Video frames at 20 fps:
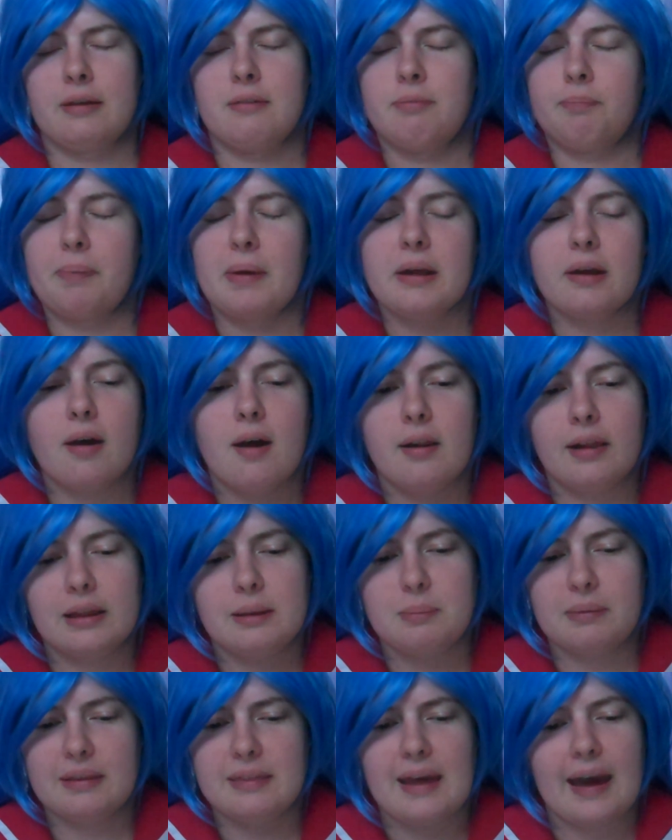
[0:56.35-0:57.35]
They've been
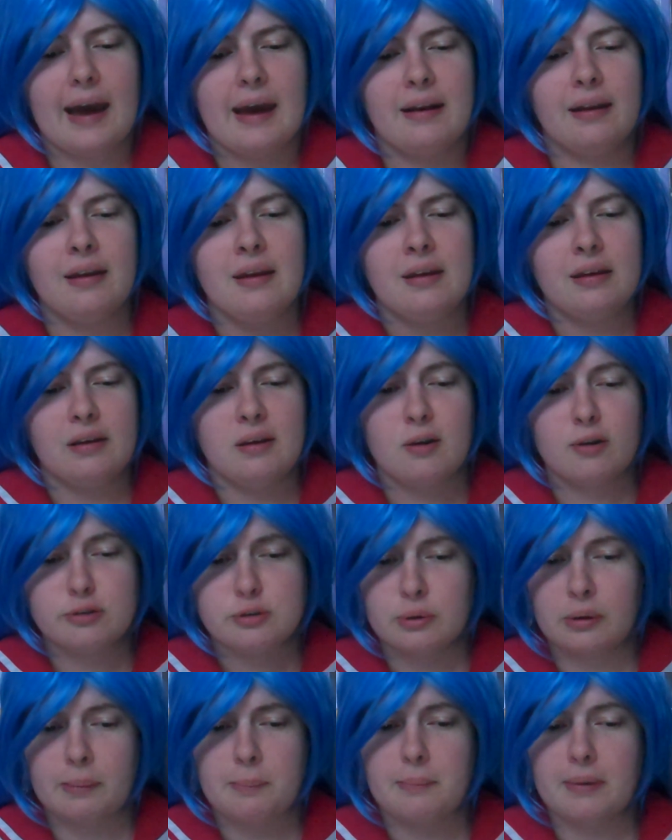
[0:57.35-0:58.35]
calling me that. You know,
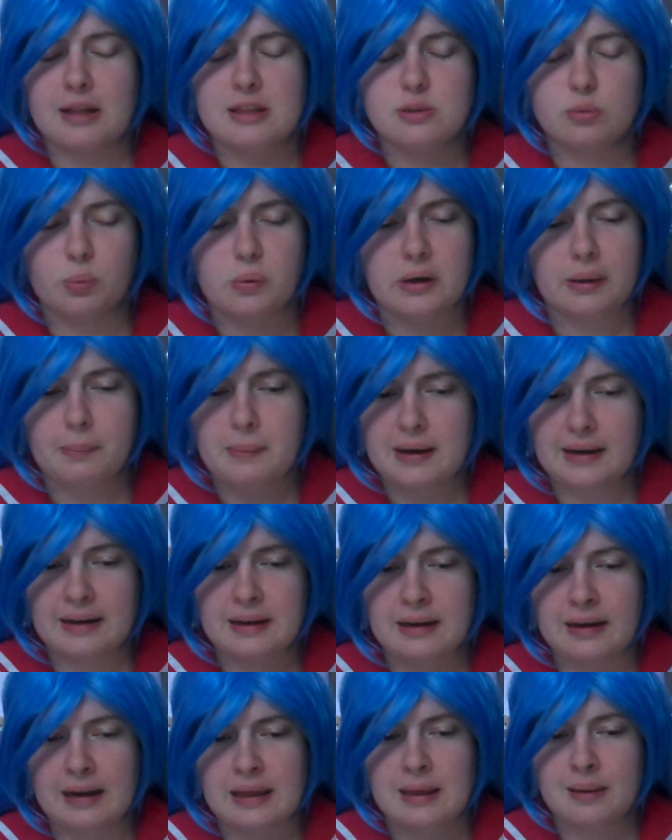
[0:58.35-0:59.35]
it's one of, it's one of my
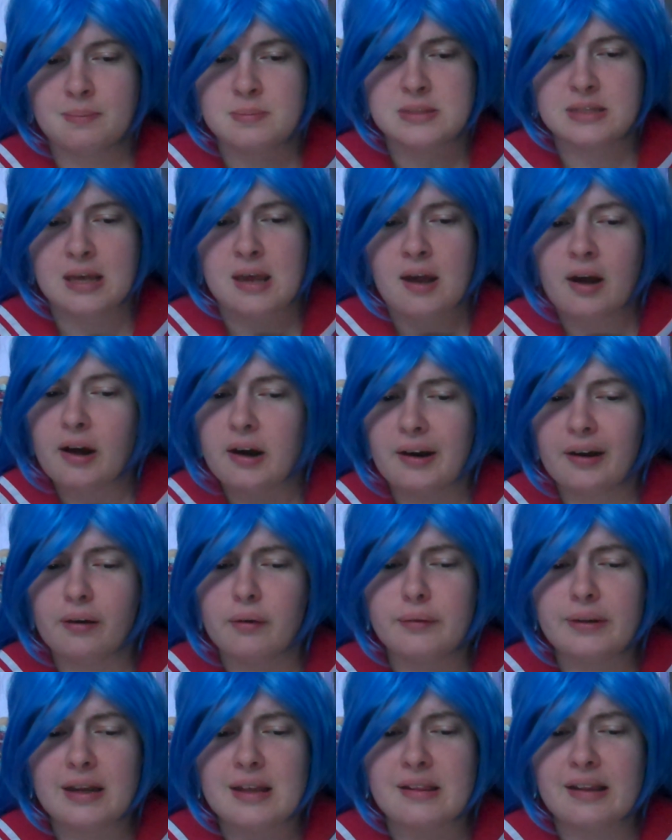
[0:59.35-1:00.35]
nicknames.
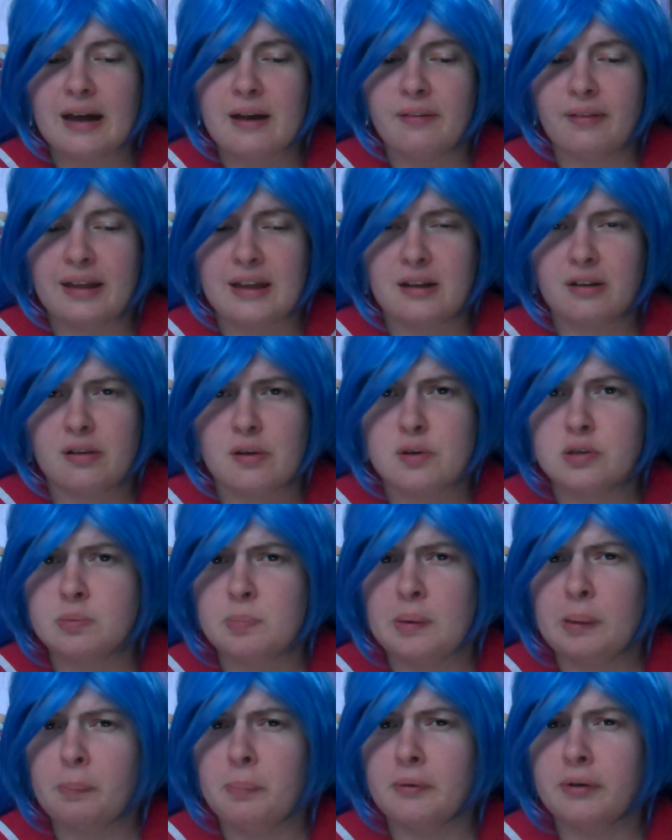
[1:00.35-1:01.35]
I only allow like
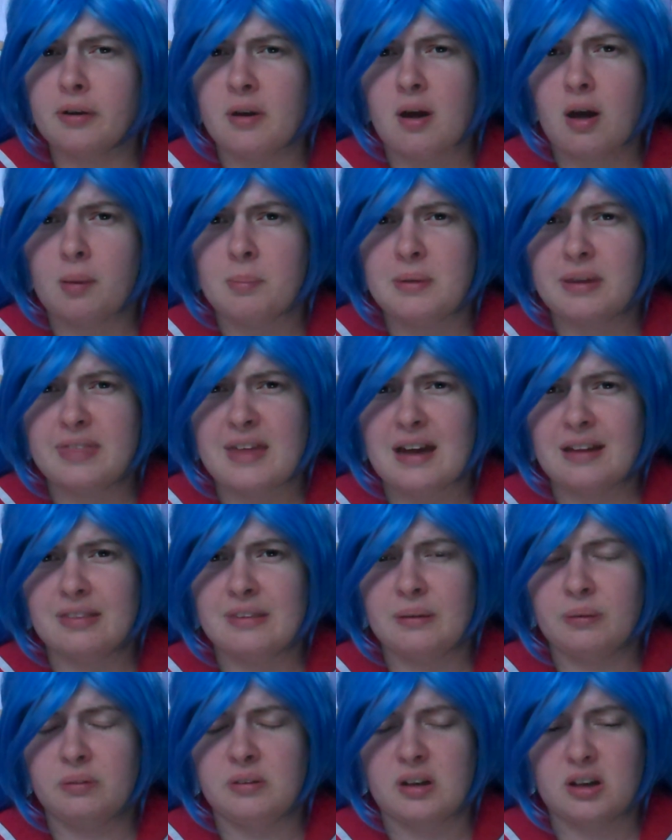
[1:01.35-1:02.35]
close people to call me
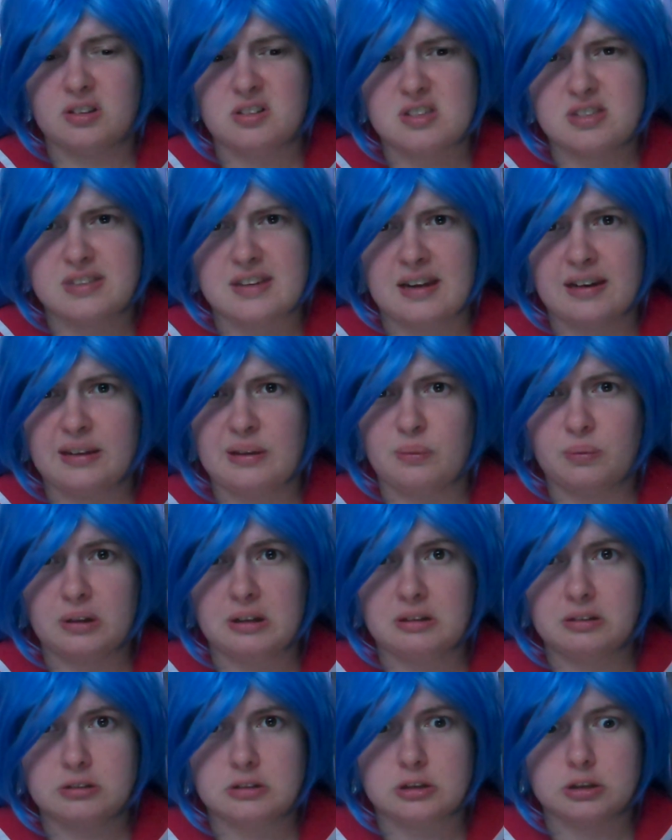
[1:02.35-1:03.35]
that though, and not just
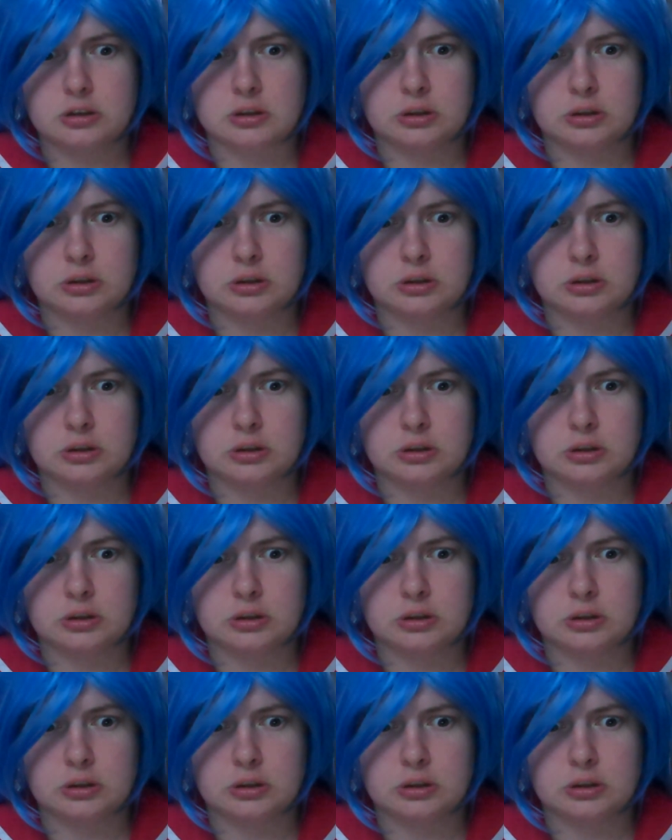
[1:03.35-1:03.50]
anyone.